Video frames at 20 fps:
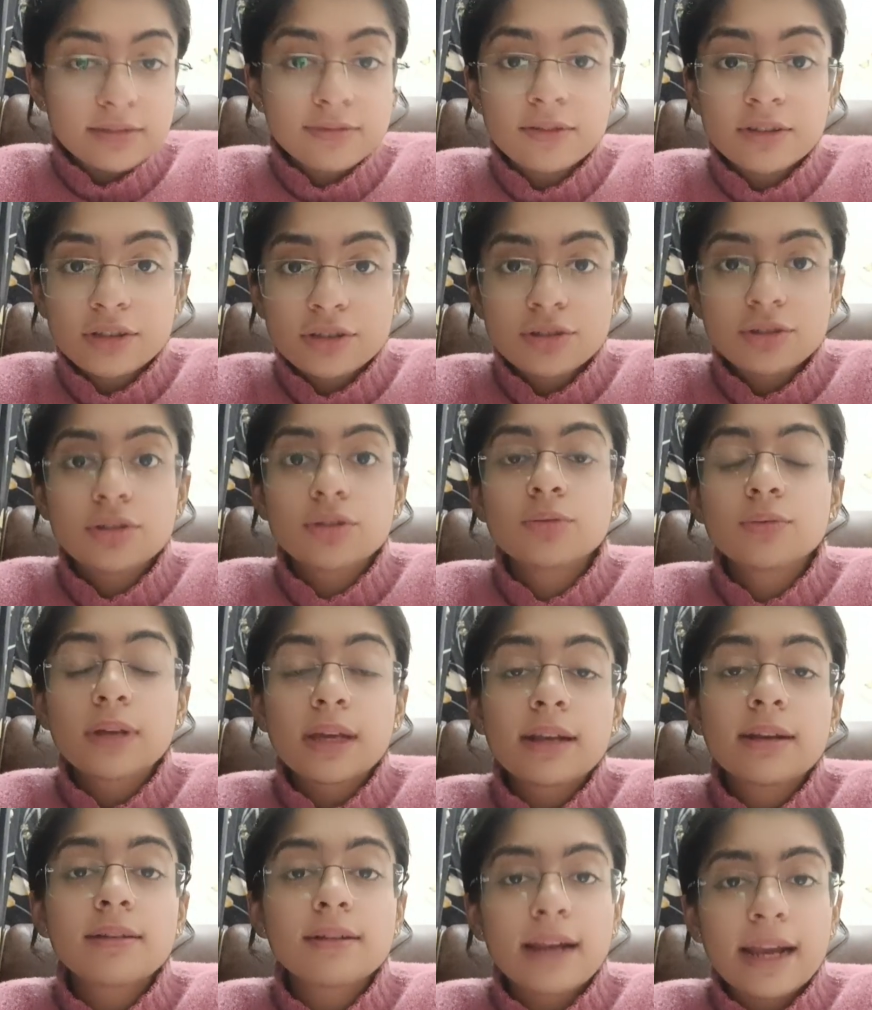which you
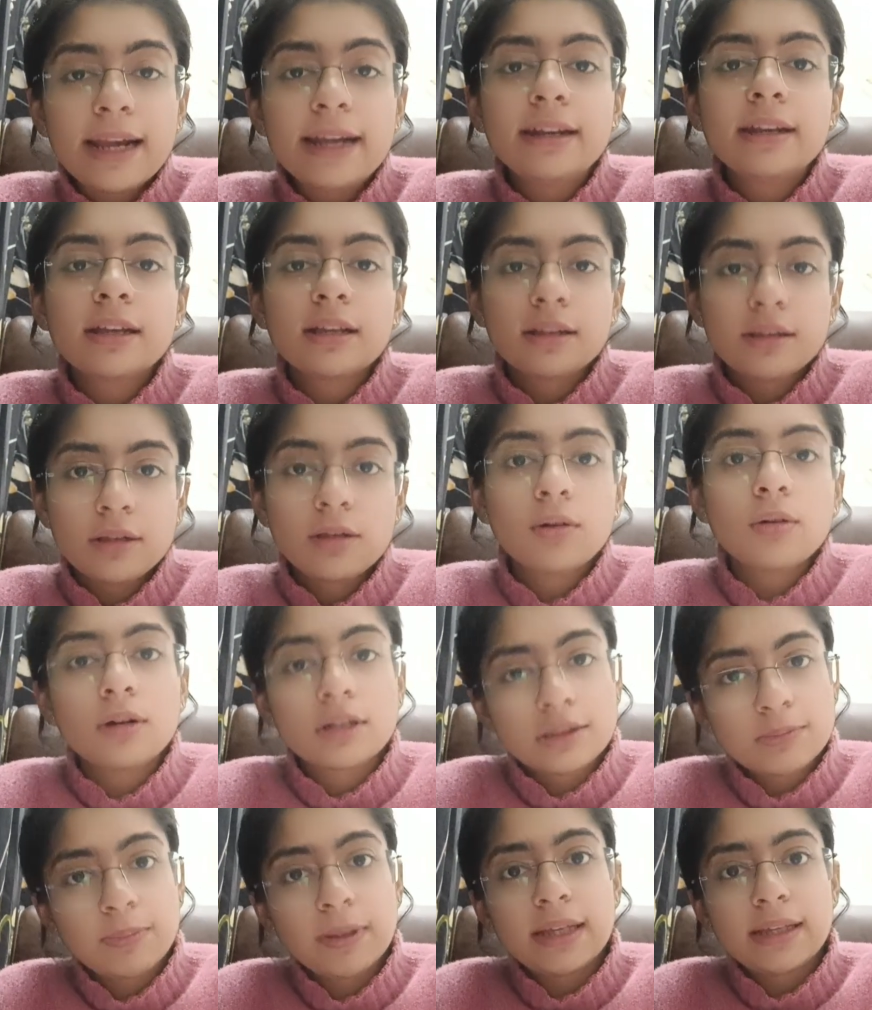can write in the
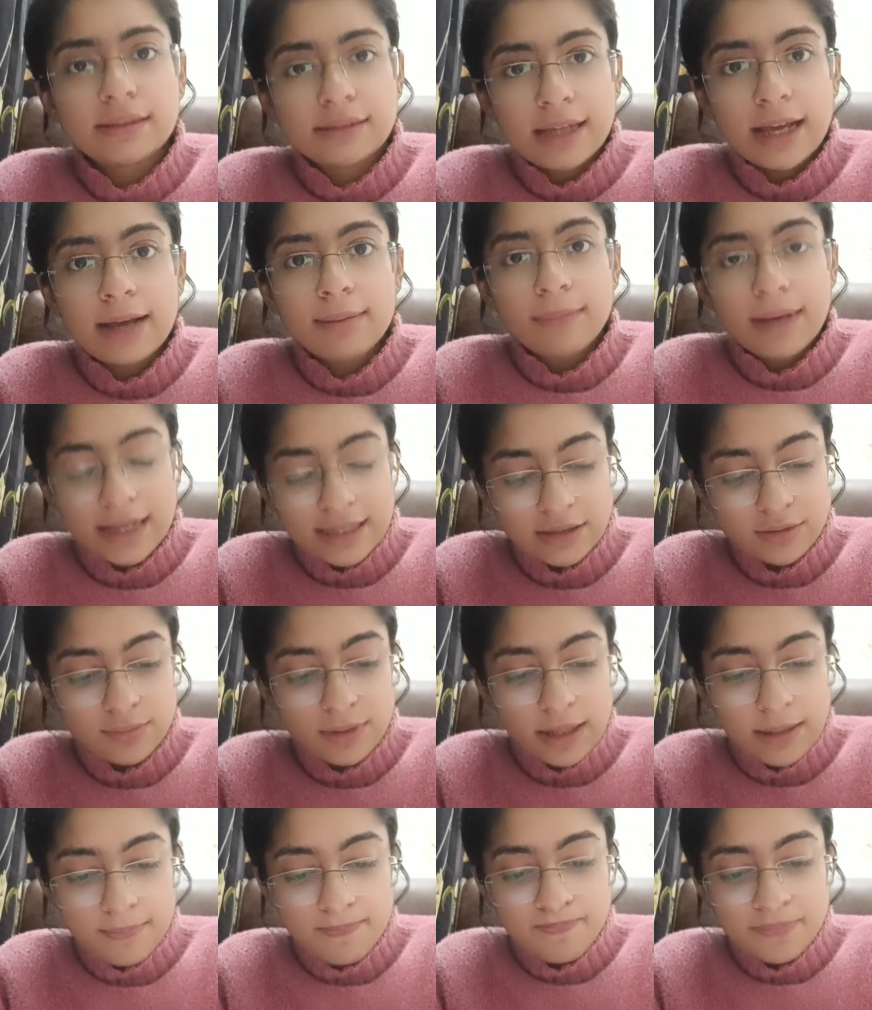OSPI exam as
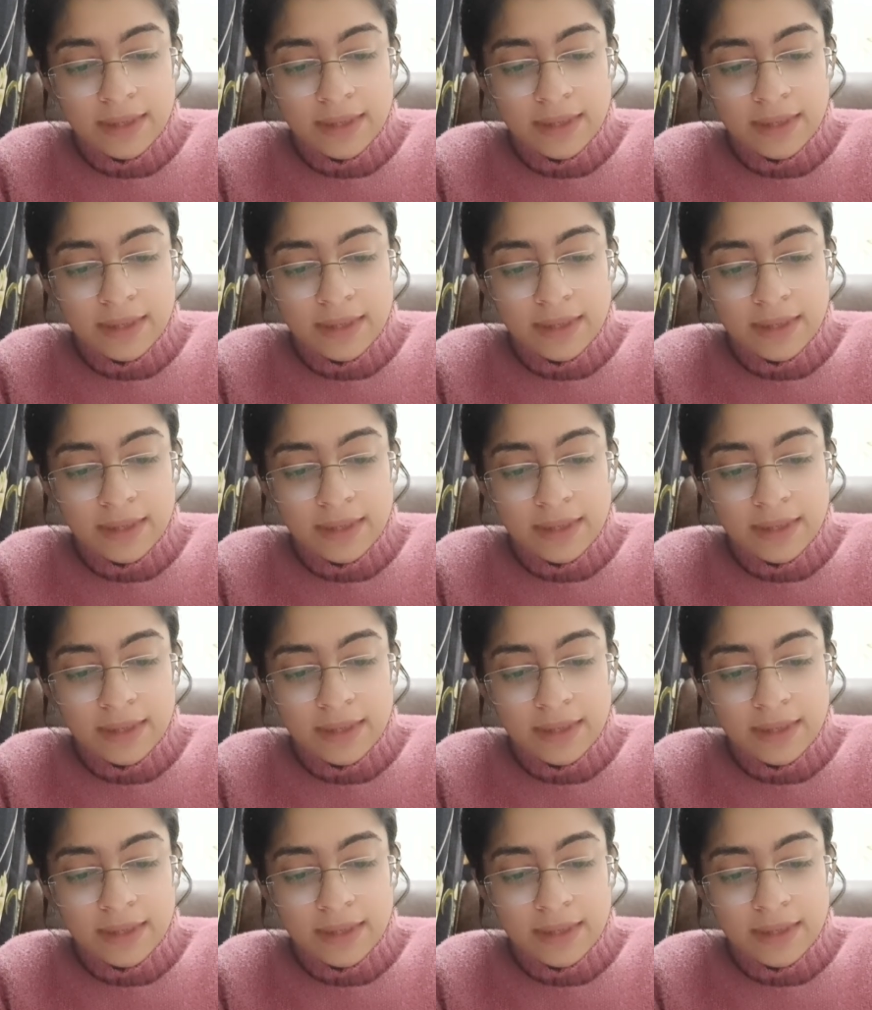well.